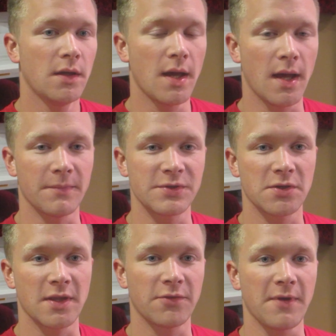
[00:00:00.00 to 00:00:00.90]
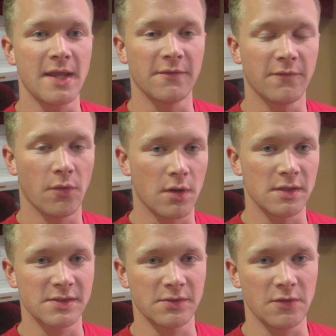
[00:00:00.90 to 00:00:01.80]
I'm sure the 3 and the 4
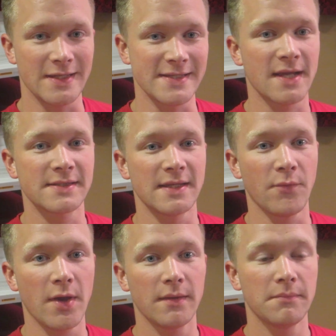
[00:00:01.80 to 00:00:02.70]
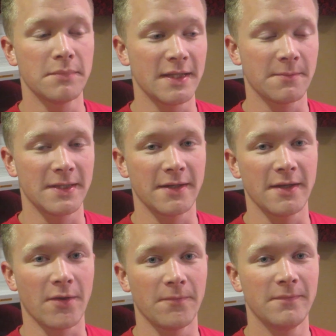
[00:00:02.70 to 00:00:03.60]
also do the exact same way, but there you
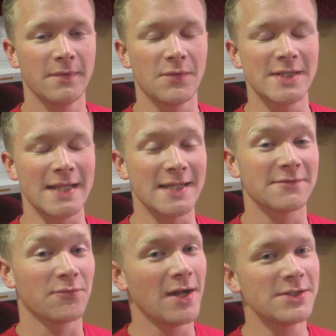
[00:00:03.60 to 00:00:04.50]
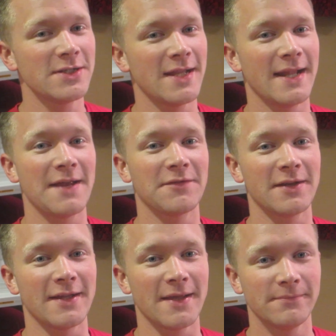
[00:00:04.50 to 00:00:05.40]
go. I'll say thanks for watching and have a
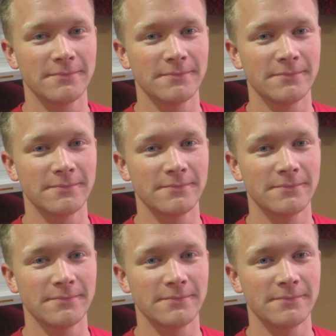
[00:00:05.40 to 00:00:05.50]
good day.